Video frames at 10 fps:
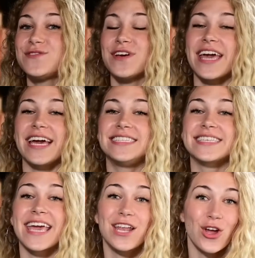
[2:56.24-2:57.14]
is for
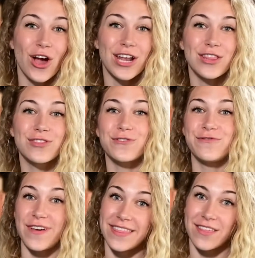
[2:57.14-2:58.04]
kids kindergarten through
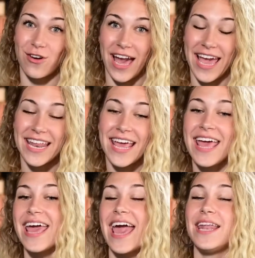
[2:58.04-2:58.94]
fifth grade,
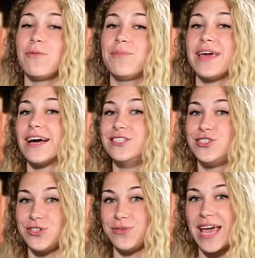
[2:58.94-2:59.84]
and it will be on
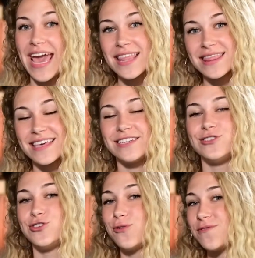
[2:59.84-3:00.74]
June
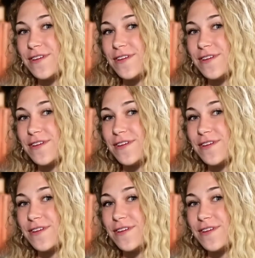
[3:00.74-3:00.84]
8th, June